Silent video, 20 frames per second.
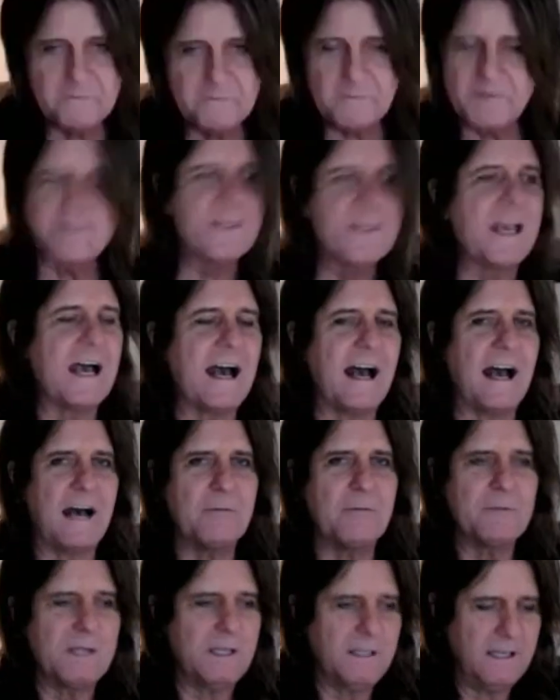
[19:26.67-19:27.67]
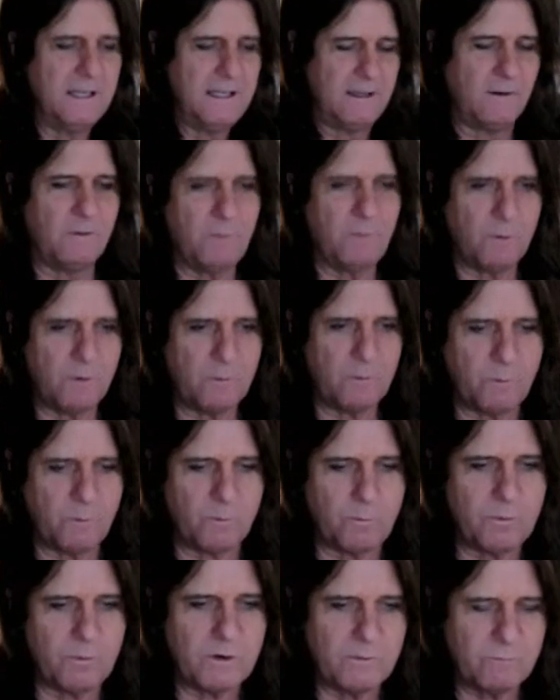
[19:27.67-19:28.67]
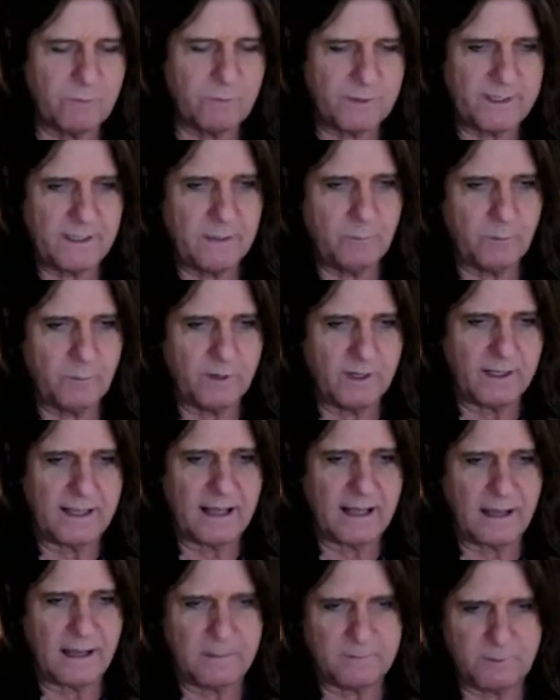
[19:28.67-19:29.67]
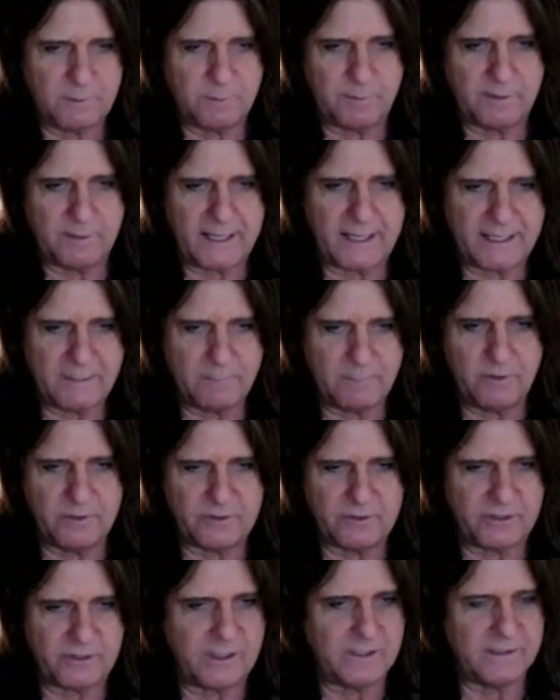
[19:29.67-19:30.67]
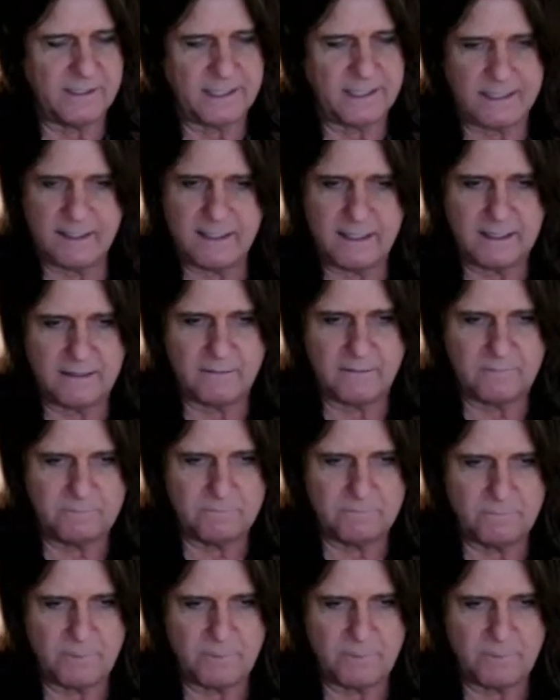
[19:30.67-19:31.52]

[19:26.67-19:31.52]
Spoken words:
Yeah, I mean, we really want to come to play in Brazil and